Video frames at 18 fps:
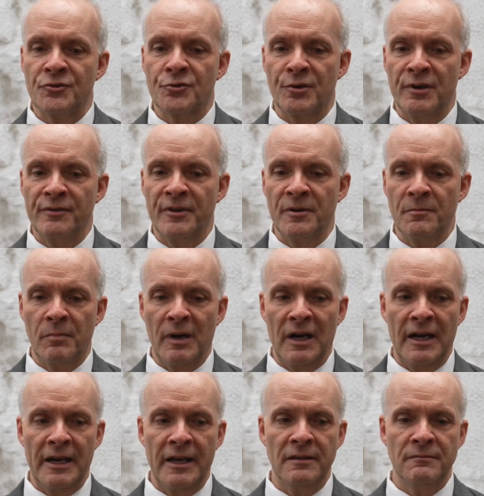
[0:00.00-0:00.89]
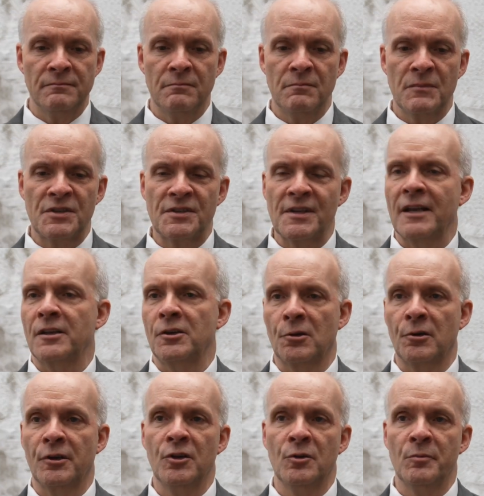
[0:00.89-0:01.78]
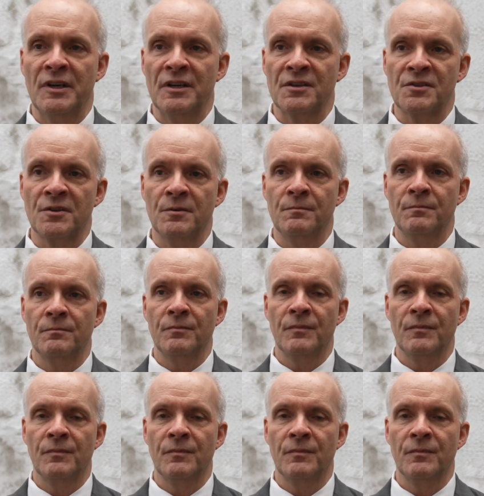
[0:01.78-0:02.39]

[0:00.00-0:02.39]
driven by secular humanism